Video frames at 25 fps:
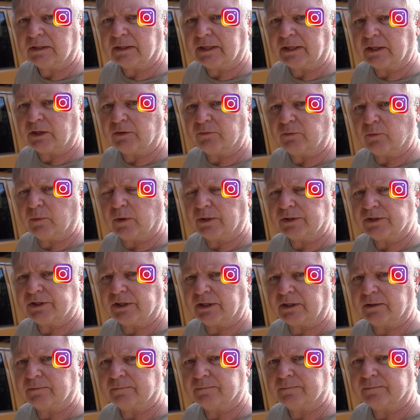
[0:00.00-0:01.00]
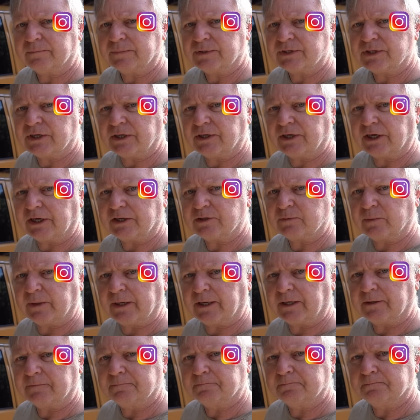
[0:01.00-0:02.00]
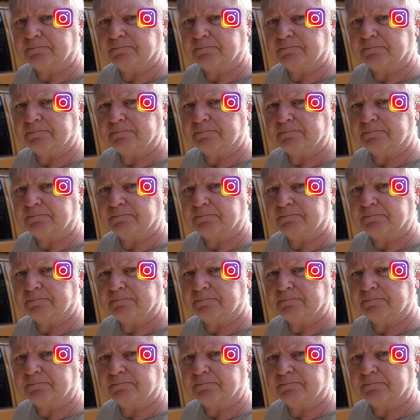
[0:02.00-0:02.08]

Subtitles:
Thank you for watching. See you next week.